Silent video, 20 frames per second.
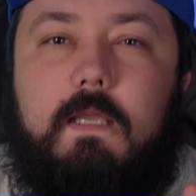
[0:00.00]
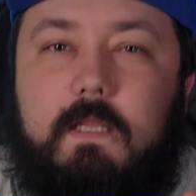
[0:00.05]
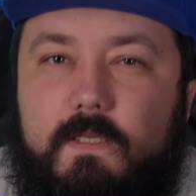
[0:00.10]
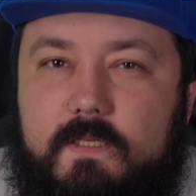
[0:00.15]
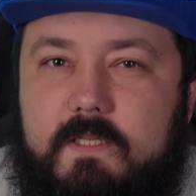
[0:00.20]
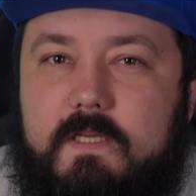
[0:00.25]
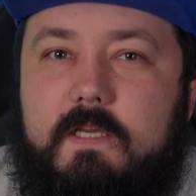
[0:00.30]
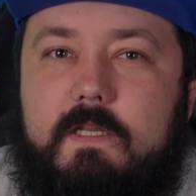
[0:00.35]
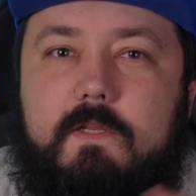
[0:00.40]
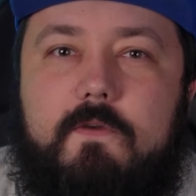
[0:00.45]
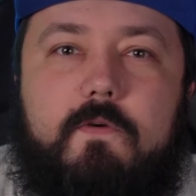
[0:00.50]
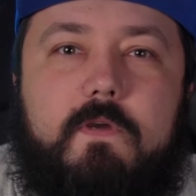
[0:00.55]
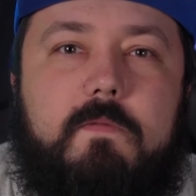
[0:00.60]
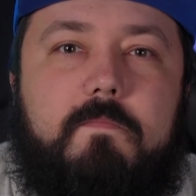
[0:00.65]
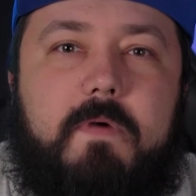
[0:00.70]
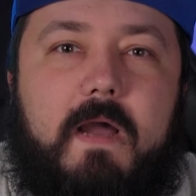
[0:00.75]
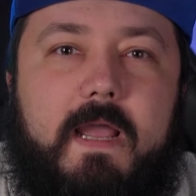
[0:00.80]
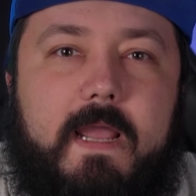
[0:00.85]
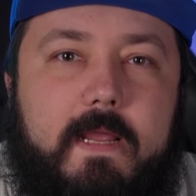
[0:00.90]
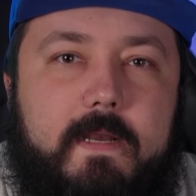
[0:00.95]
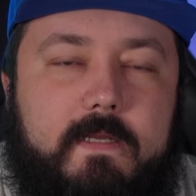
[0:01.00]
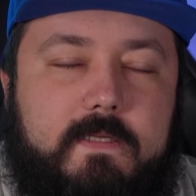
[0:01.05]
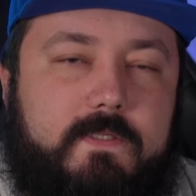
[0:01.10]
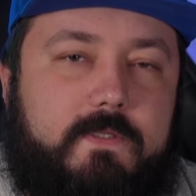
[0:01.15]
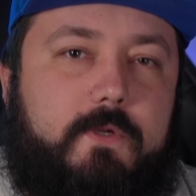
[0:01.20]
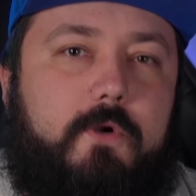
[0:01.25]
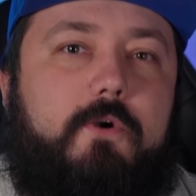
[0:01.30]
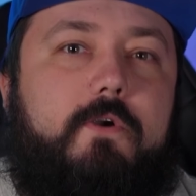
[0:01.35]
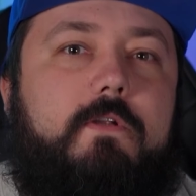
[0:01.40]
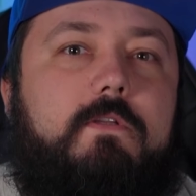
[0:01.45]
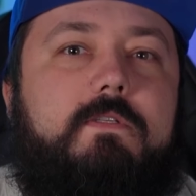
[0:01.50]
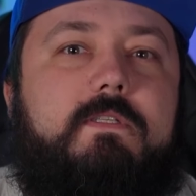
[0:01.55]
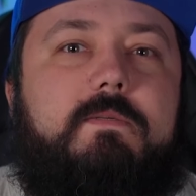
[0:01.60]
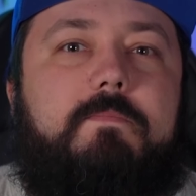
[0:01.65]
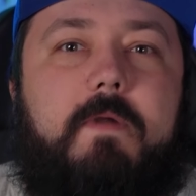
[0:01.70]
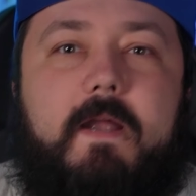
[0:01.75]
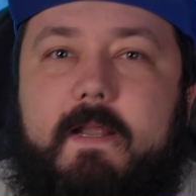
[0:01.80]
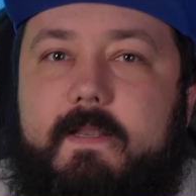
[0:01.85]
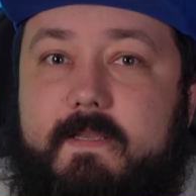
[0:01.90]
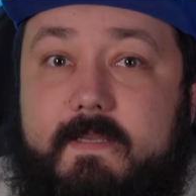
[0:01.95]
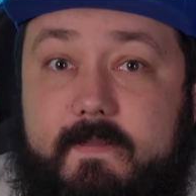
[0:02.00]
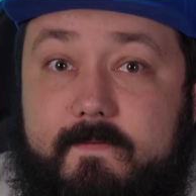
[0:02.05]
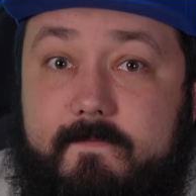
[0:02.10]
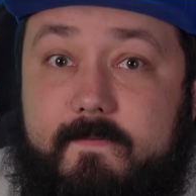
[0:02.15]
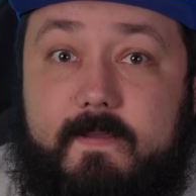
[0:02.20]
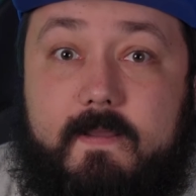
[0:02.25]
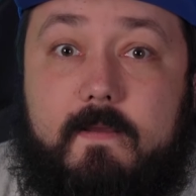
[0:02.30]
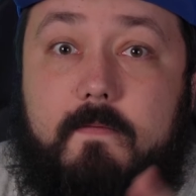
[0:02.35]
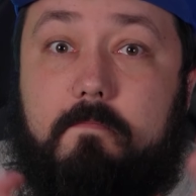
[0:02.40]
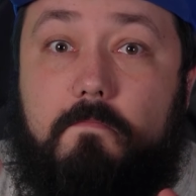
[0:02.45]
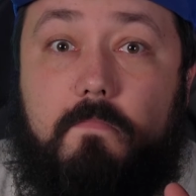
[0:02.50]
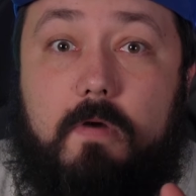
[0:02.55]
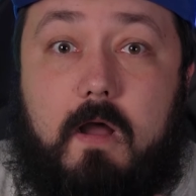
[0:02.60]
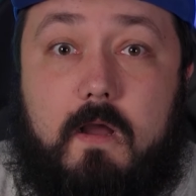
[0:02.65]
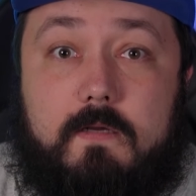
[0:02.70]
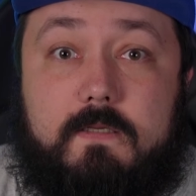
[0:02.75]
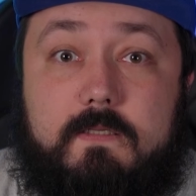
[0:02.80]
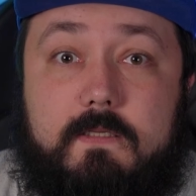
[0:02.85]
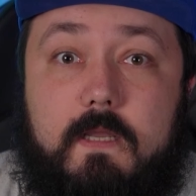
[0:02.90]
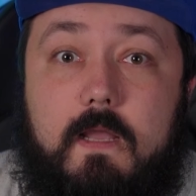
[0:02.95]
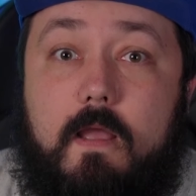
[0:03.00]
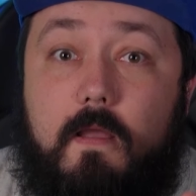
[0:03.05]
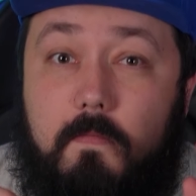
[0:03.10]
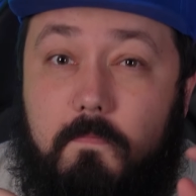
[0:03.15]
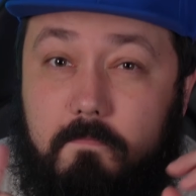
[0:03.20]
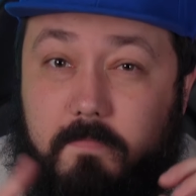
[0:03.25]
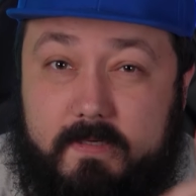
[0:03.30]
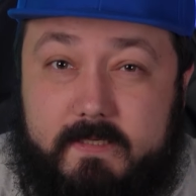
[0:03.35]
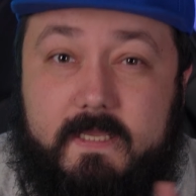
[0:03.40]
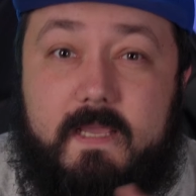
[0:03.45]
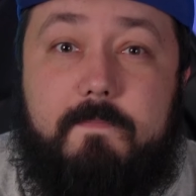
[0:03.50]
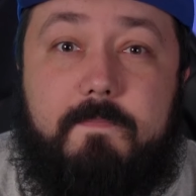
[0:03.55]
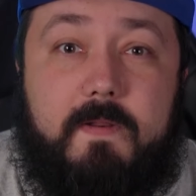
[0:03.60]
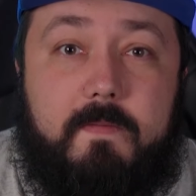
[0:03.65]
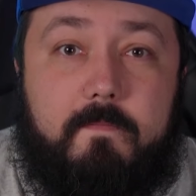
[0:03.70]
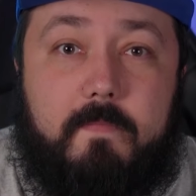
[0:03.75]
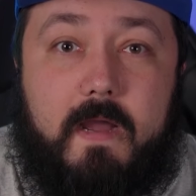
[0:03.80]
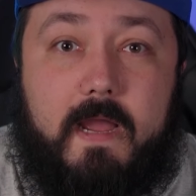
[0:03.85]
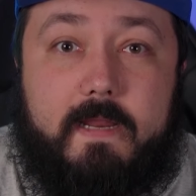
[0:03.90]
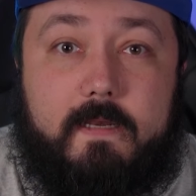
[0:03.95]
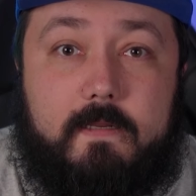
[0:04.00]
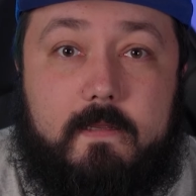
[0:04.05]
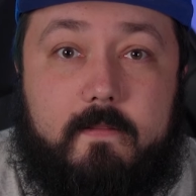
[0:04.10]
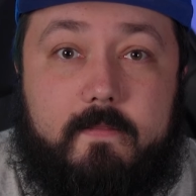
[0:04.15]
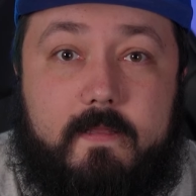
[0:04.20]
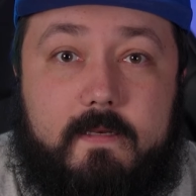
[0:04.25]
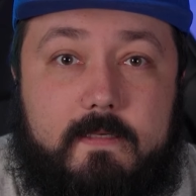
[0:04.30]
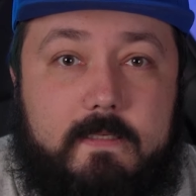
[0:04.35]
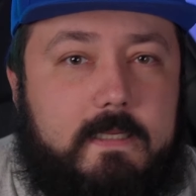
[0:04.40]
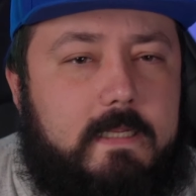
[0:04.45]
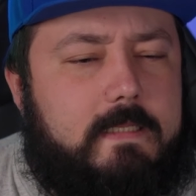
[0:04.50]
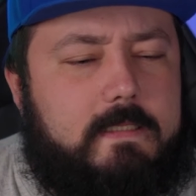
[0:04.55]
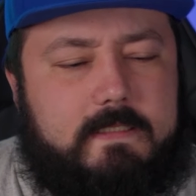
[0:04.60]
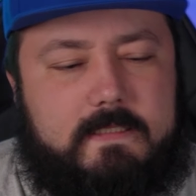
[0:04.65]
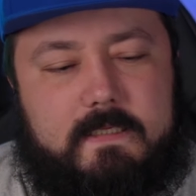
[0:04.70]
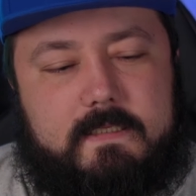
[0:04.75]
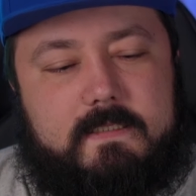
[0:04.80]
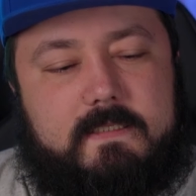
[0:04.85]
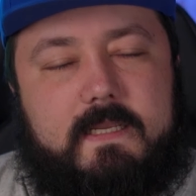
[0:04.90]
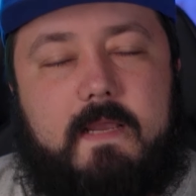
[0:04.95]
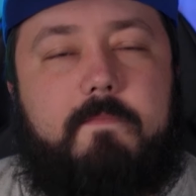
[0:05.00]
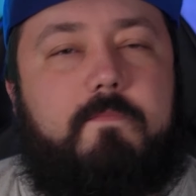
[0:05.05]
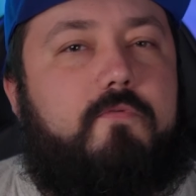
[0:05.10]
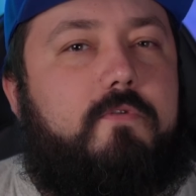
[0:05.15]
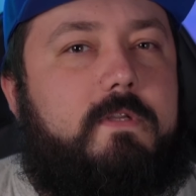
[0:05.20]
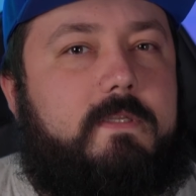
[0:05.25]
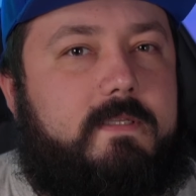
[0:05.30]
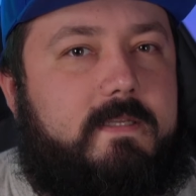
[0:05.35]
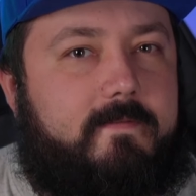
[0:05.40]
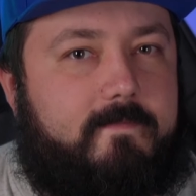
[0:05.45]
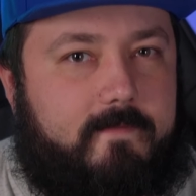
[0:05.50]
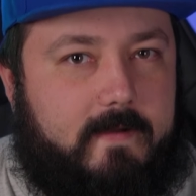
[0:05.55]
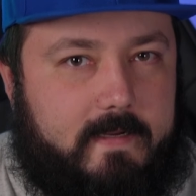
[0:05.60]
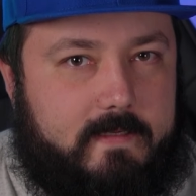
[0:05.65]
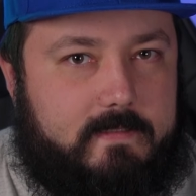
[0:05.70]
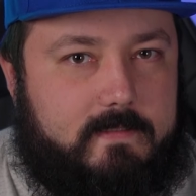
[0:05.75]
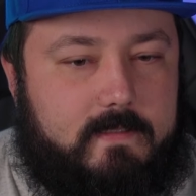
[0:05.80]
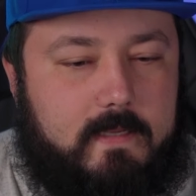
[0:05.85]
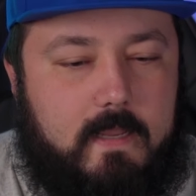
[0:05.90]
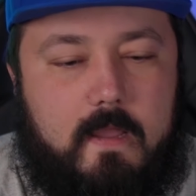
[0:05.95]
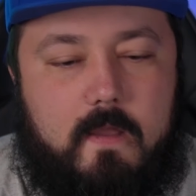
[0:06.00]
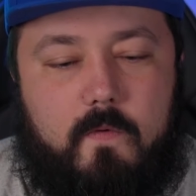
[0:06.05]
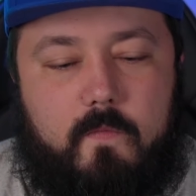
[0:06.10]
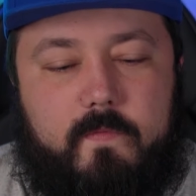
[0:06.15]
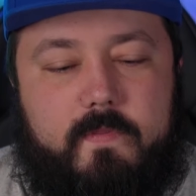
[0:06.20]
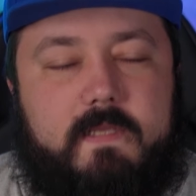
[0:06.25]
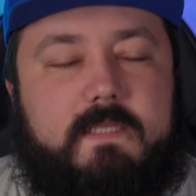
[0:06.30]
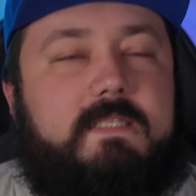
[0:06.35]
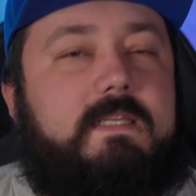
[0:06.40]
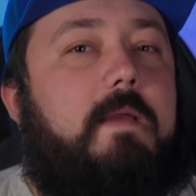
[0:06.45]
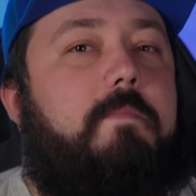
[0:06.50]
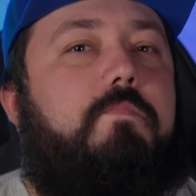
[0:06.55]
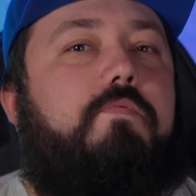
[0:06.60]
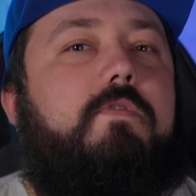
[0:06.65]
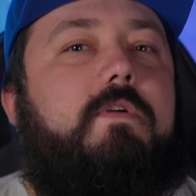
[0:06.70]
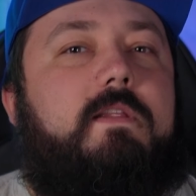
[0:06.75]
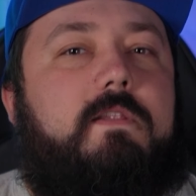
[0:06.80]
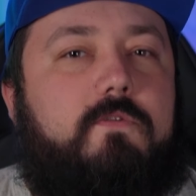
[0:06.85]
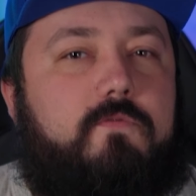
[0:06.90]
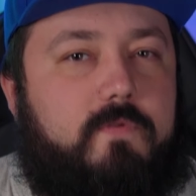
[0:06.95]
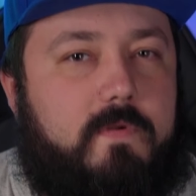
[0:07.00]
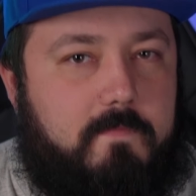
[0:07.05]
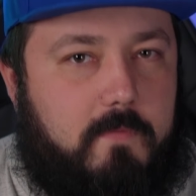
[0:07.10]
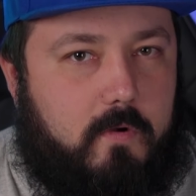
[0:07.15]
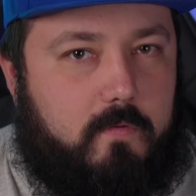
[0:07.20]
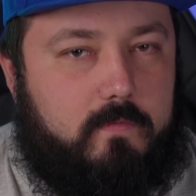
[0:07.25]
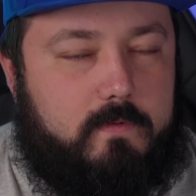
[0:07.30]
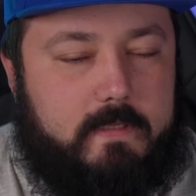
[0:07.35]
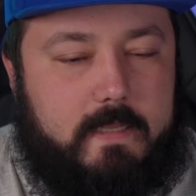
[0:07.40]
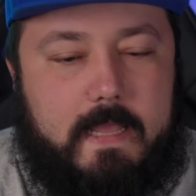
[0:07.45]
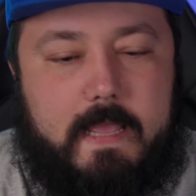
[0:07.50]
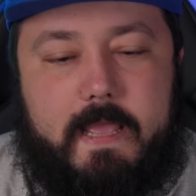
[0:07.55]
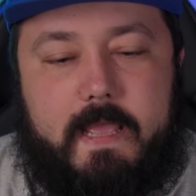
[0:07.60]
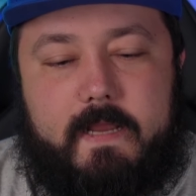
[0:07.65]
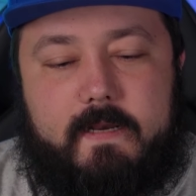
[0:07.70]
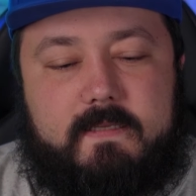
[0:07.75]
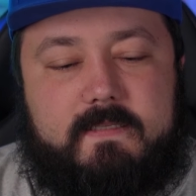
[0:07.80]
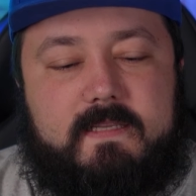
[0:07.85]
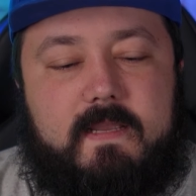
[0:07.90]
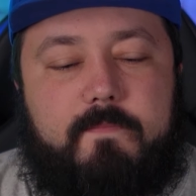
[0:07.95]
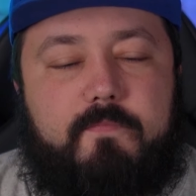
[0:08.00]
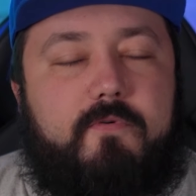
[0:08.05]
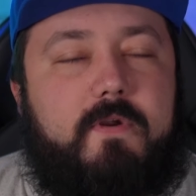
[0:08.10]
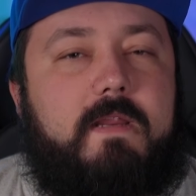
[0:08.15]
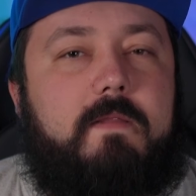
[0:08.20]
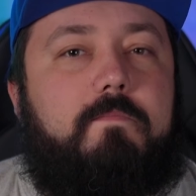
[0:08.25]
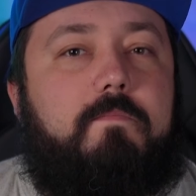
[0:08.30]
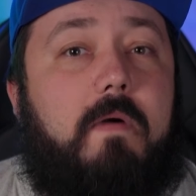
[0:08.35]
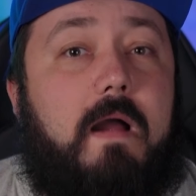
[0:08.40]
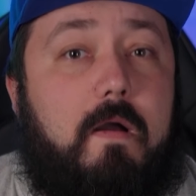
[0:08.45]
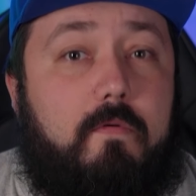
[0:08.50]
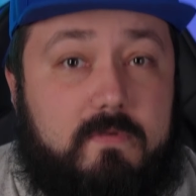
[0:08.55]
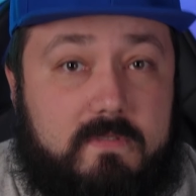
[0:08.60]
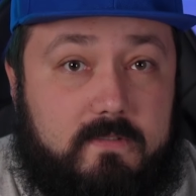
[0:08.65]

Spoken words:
Indeed, you can buy an external smart TV box, but keep in mind that it's a separate device with a separate remote and a separate power